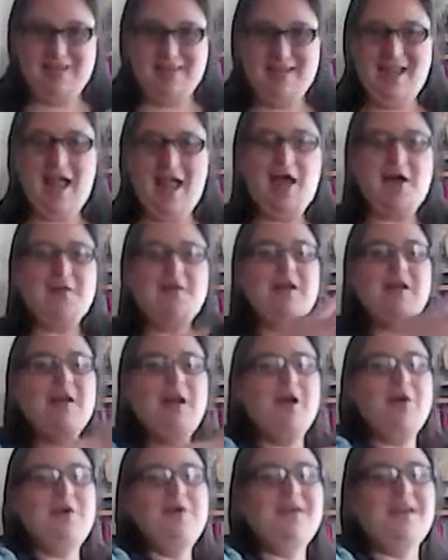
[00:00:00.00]
How
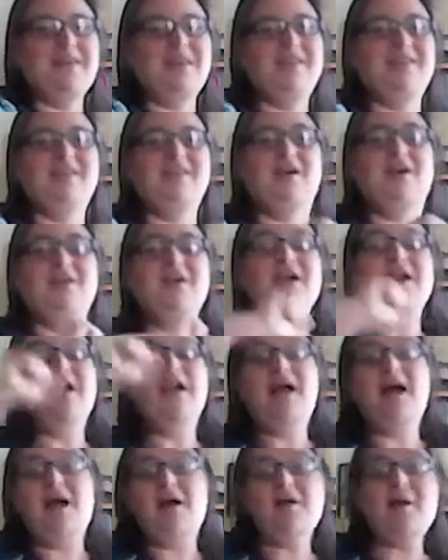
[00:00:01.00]
low can it go?
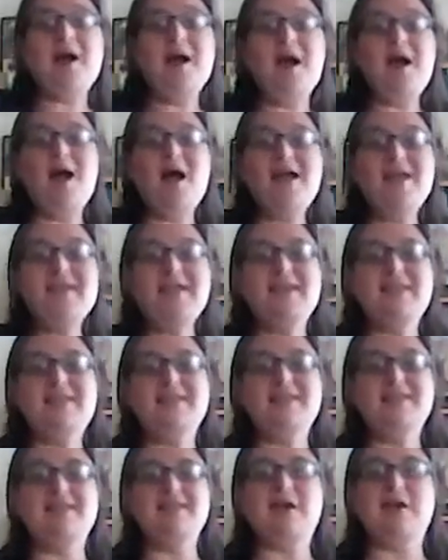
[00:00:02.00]
How high can
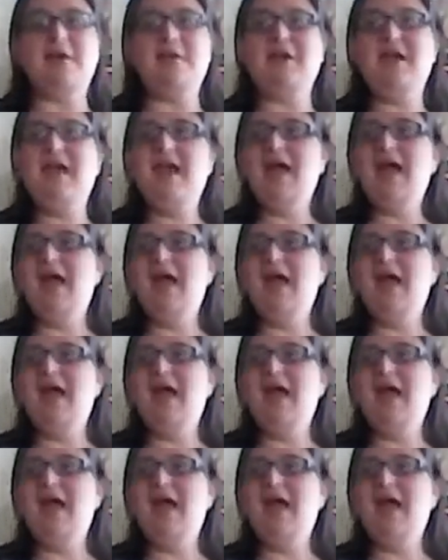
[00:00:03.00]
it go?